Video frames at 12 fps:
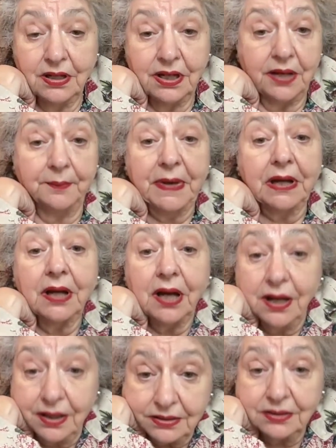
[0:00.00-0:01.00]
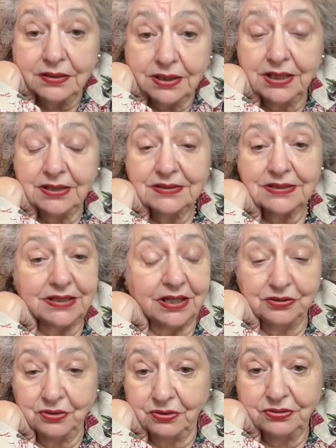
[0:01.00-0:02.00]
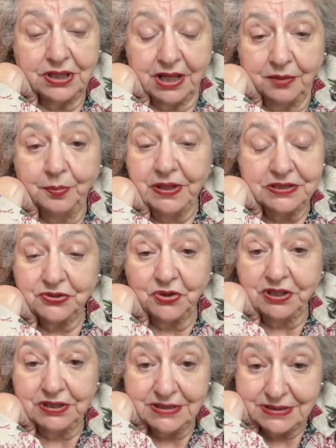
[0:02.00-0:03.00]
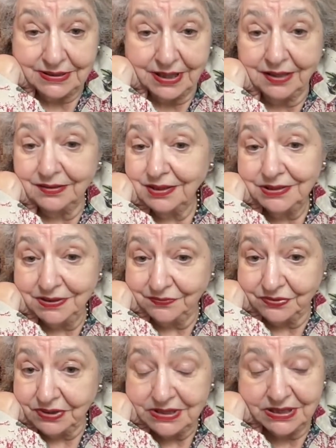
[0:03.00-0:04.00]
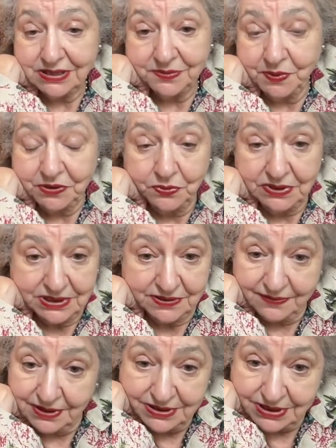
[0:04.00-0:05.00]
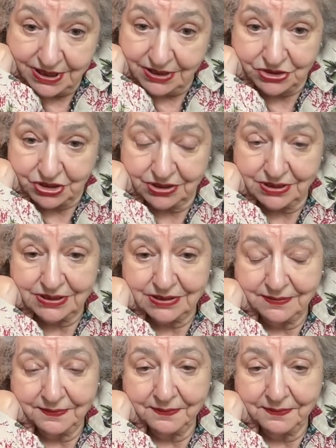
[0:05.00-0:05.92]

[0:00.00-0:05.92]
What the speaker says: Among other things, they don't help us to understand the differences between civilizations.